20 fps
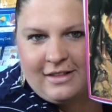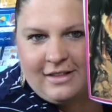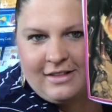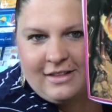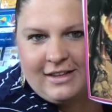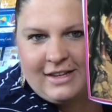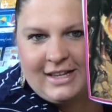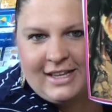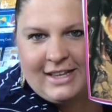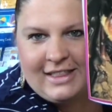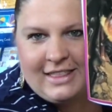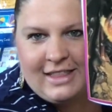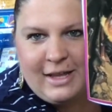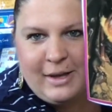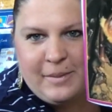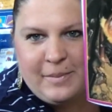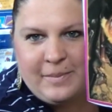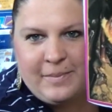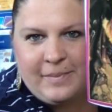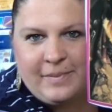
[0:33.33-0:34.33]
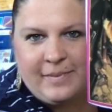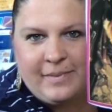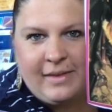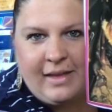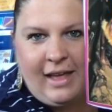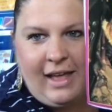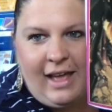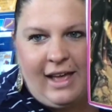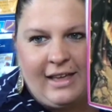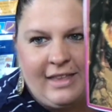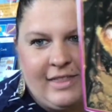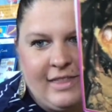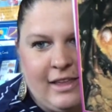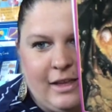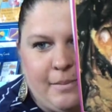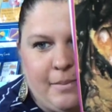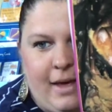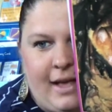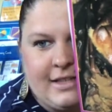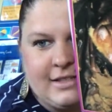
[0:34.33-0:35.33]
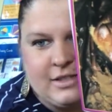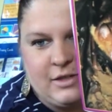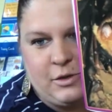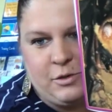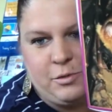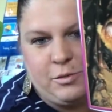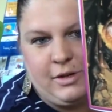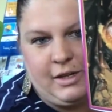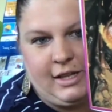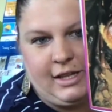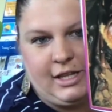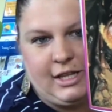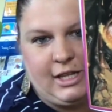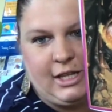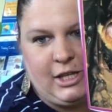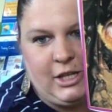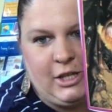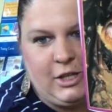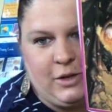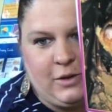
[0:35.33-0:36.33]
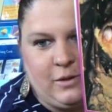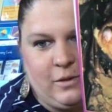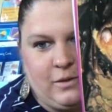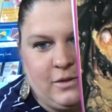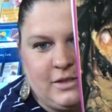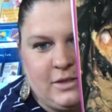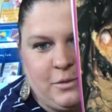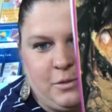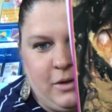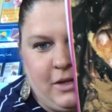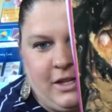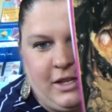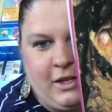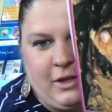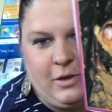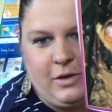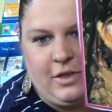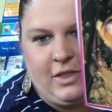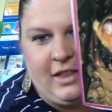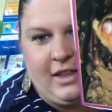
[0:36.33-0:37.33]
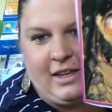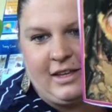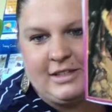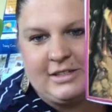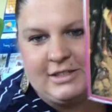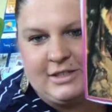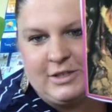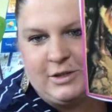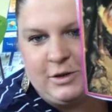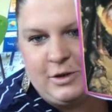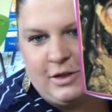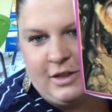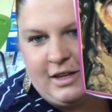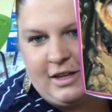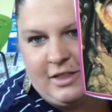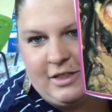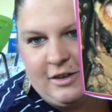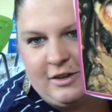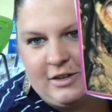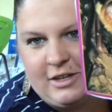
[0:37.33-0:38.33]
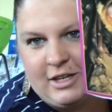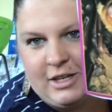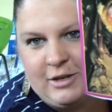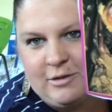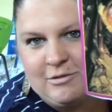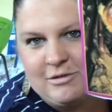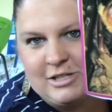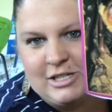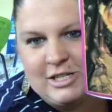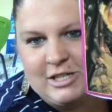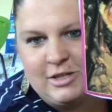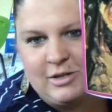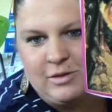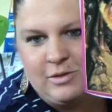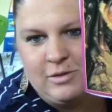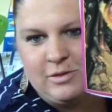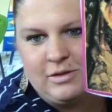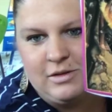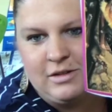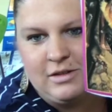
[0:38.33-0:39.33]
Look at them. I think bats are really cute. What do you think? Do you think they're cute too?